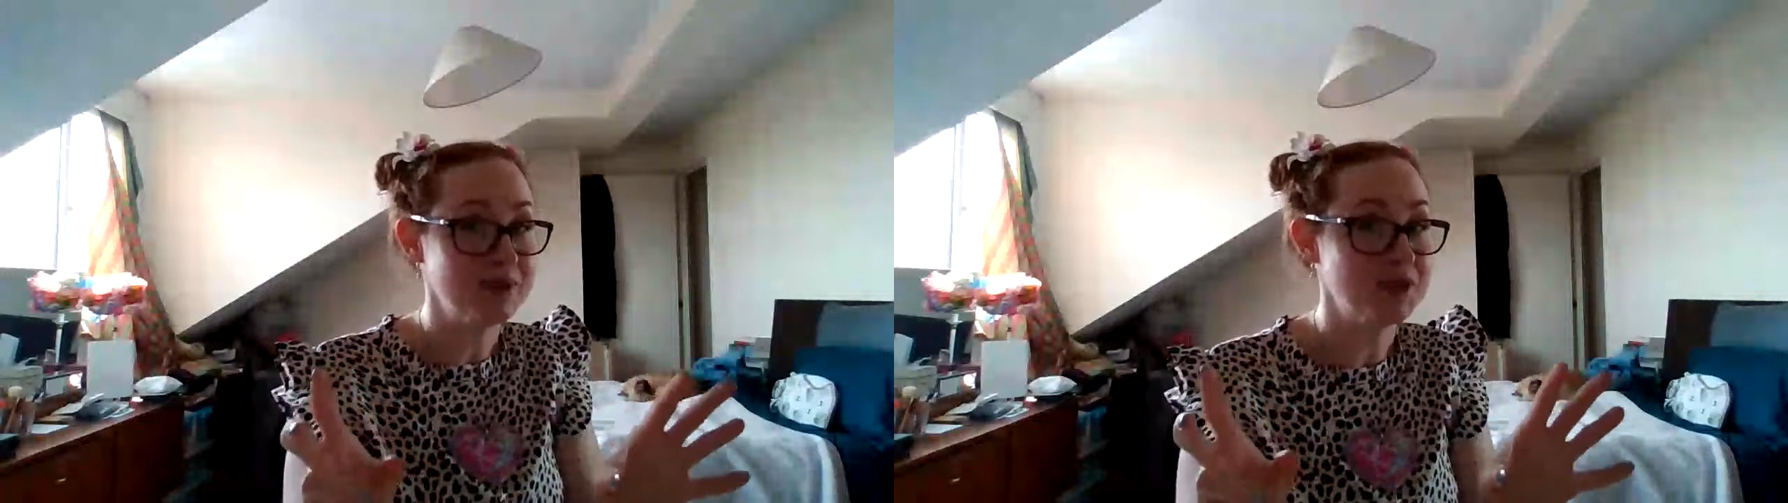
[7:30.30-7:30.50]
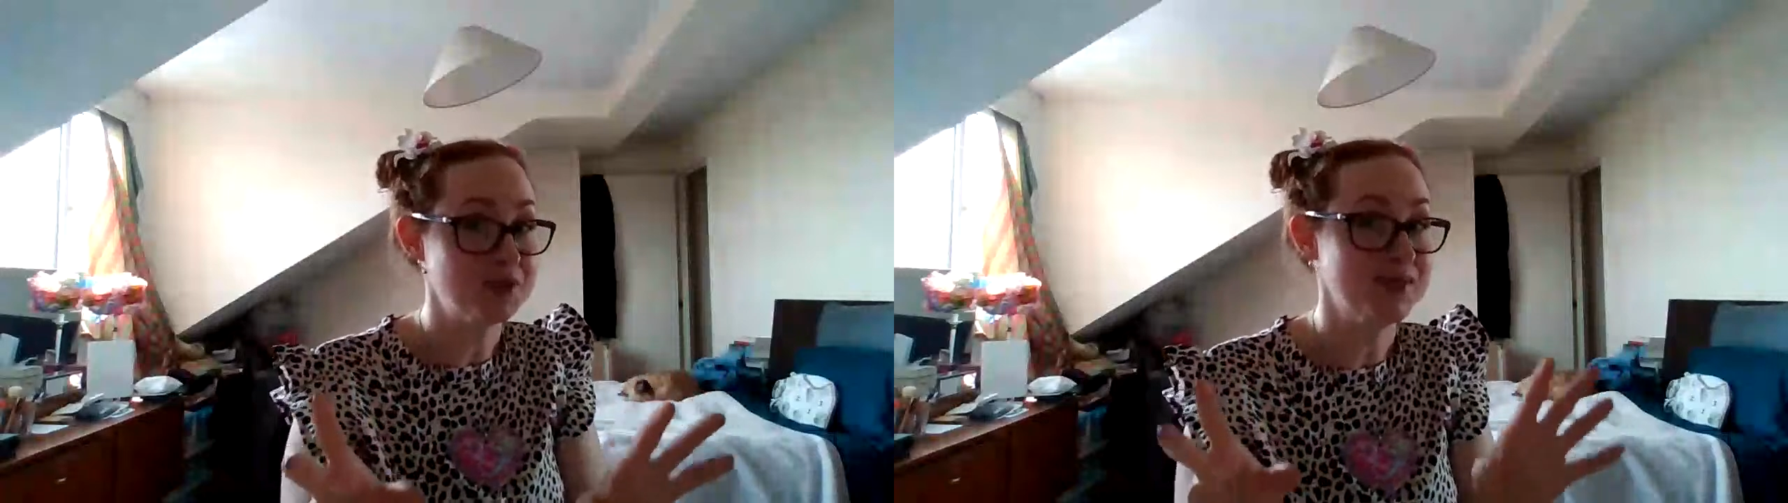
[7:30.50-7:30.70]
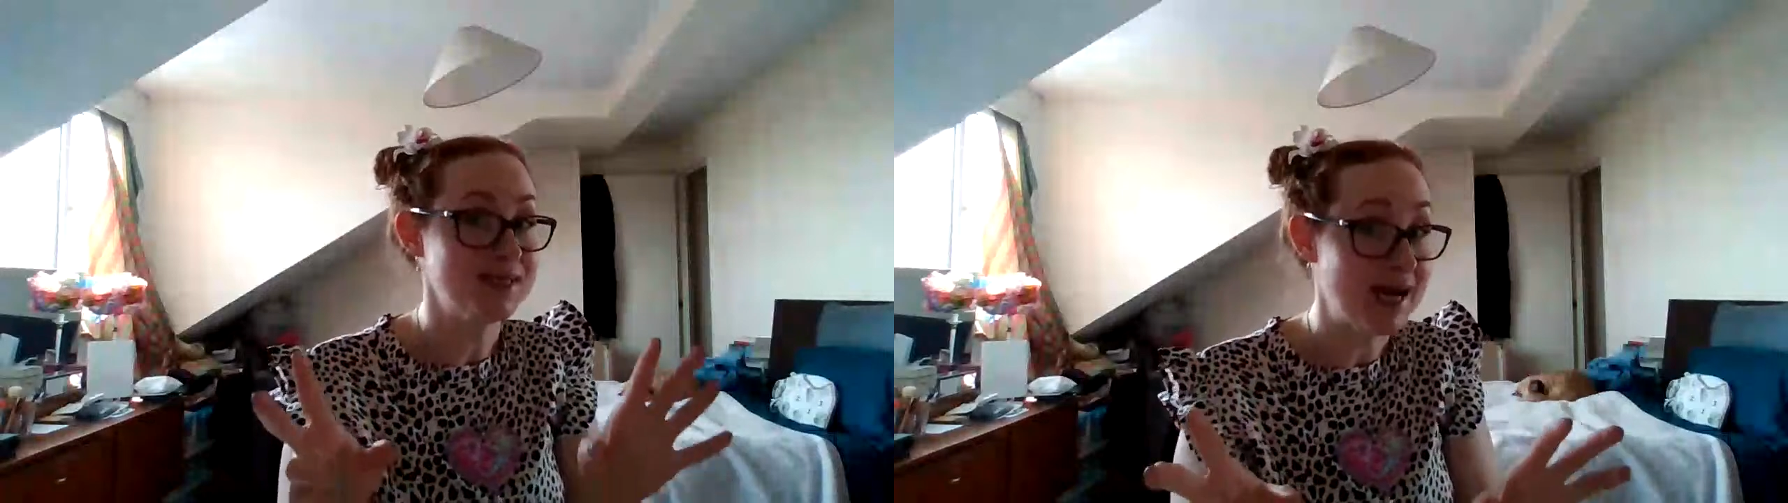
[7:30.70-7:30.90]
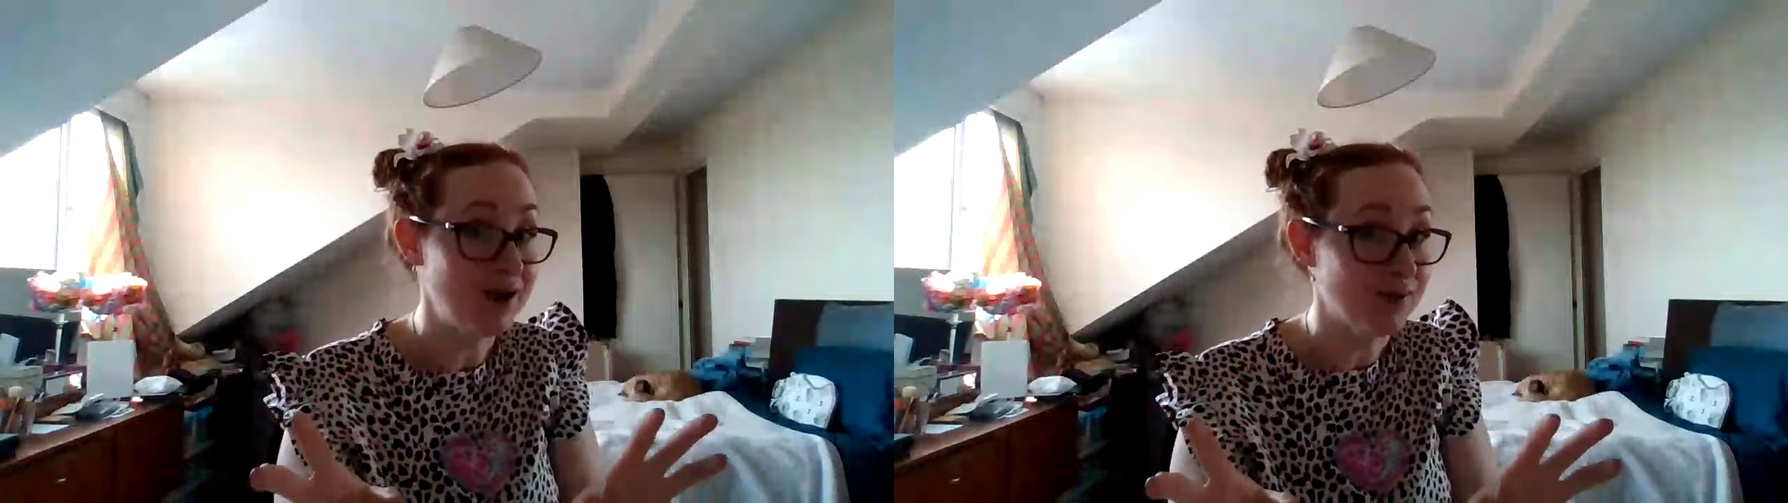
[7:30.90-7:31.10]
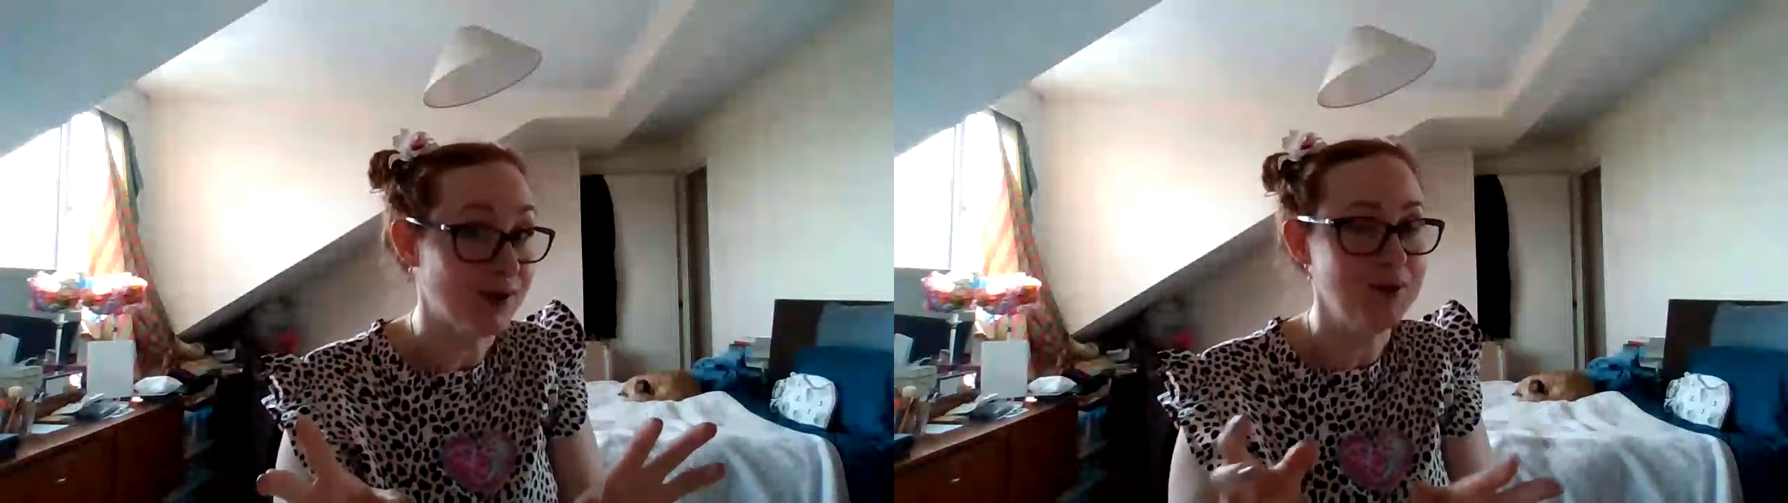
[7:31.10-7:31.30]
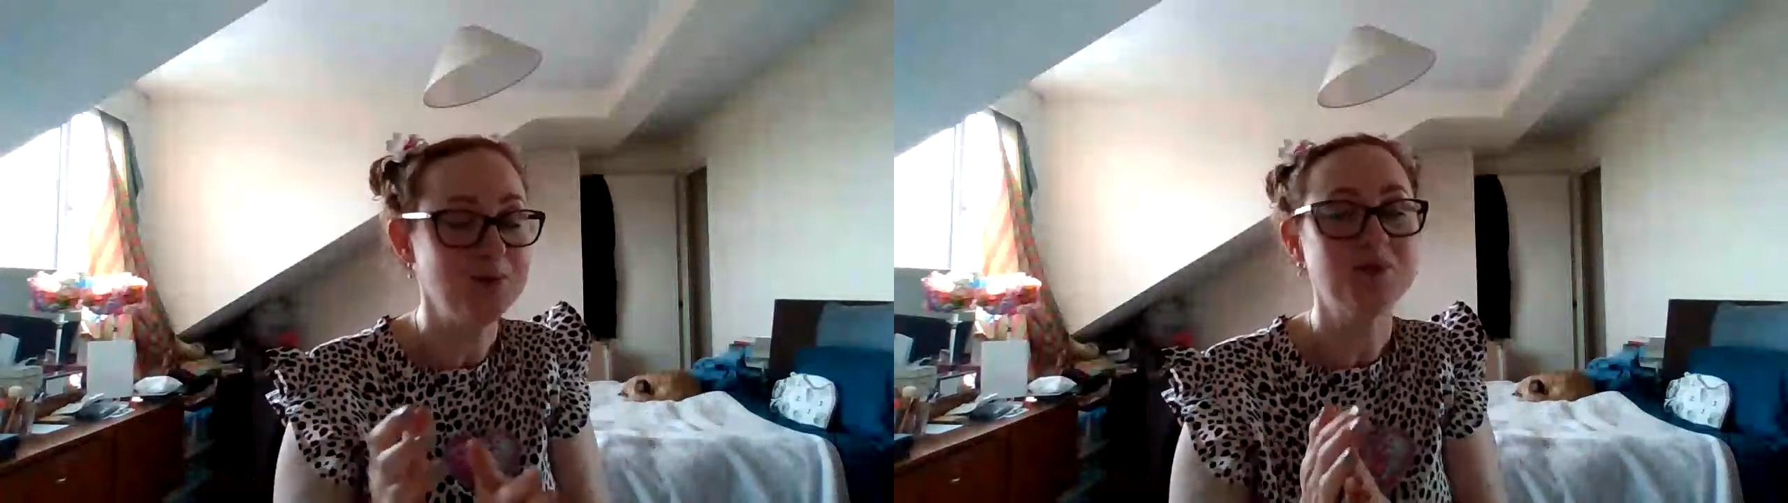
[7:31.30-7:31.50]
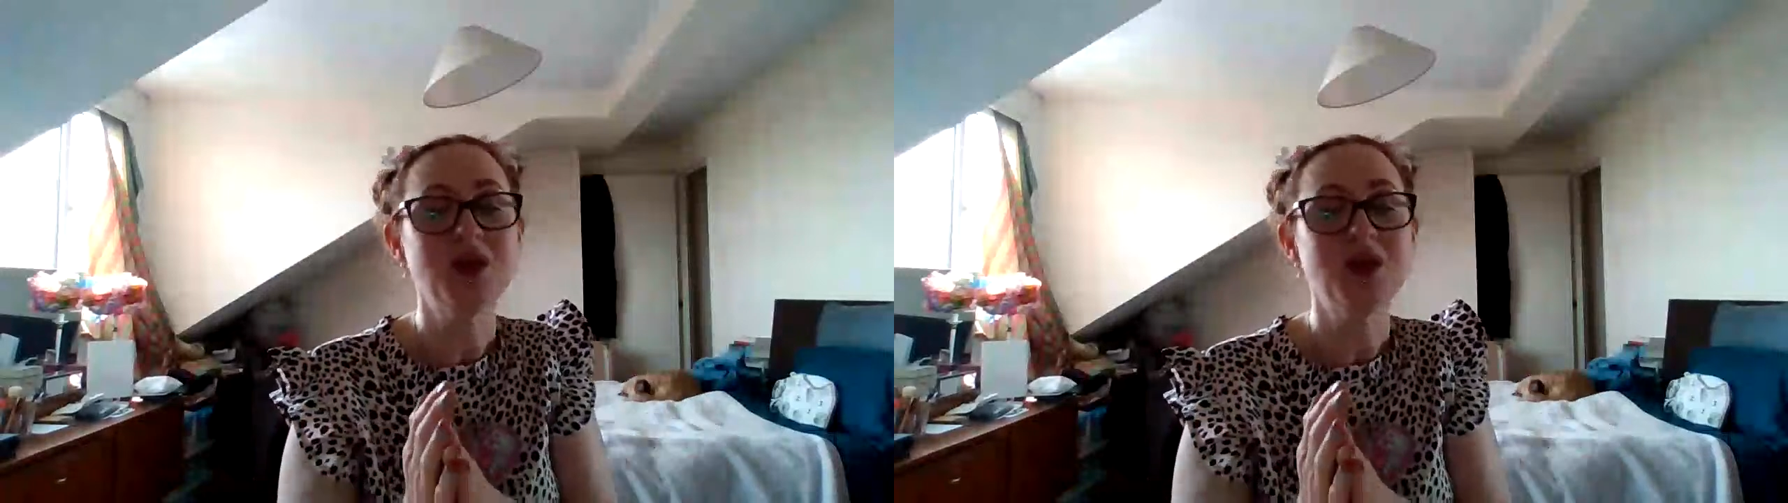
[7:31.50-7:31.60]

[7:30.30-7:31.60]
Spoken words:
Street Tarot,